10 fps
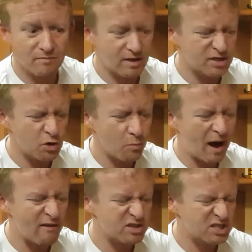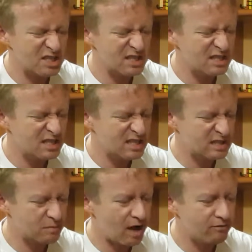little parity in this,
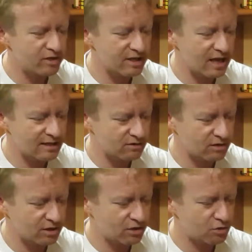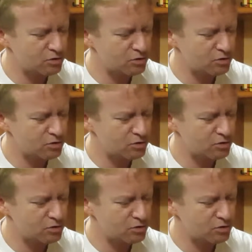but other than that, it's like a cube.